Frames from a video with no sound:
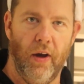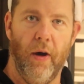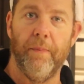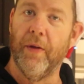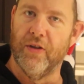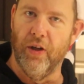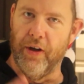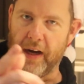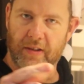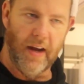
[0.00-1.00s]
So until
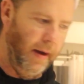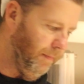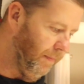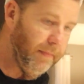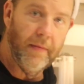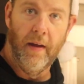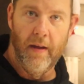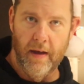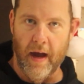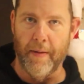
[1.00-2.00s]
next time,
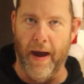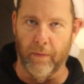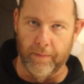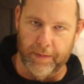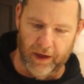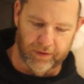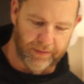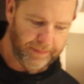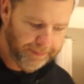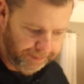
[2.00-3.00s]
I'm out. Peace.